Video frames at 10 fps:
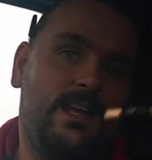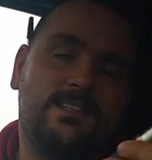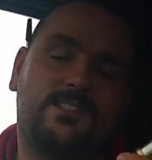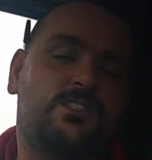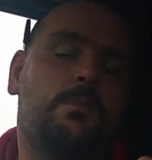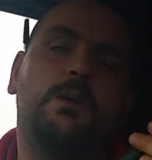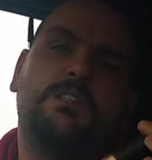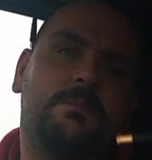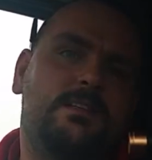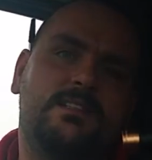it's
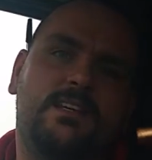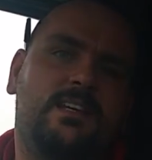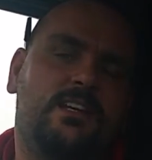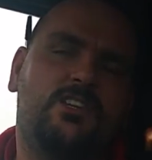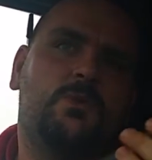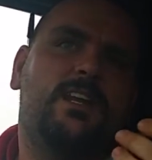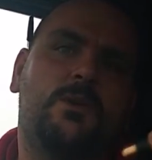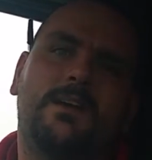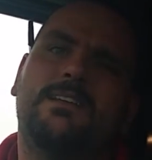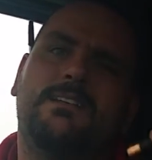disposable, isn't it? You know, 20
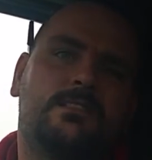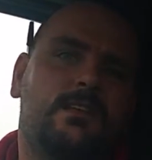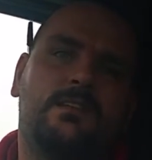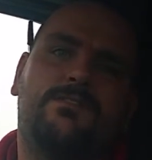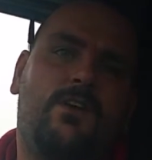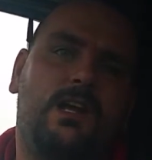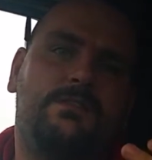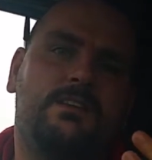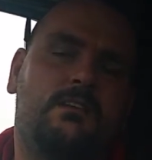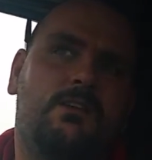quid, it's fine.
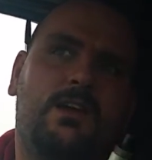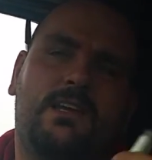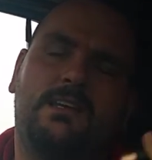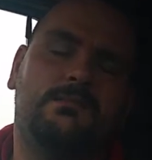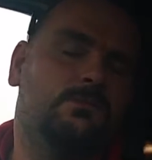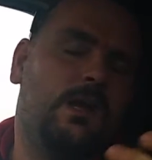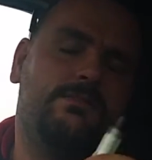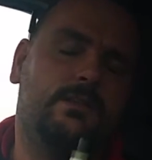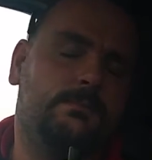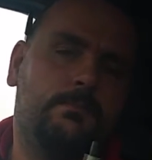If you don't like it,
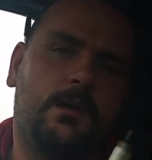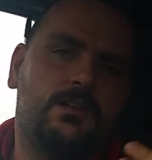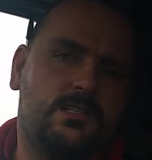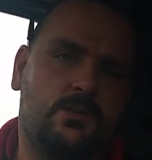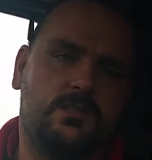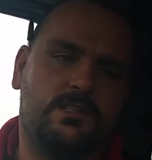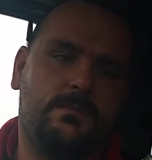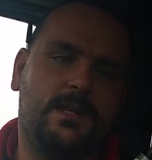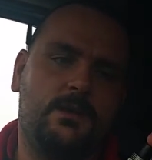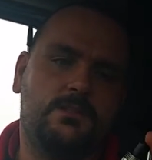whatever, pass it on to
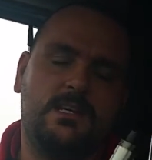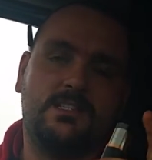somebody else.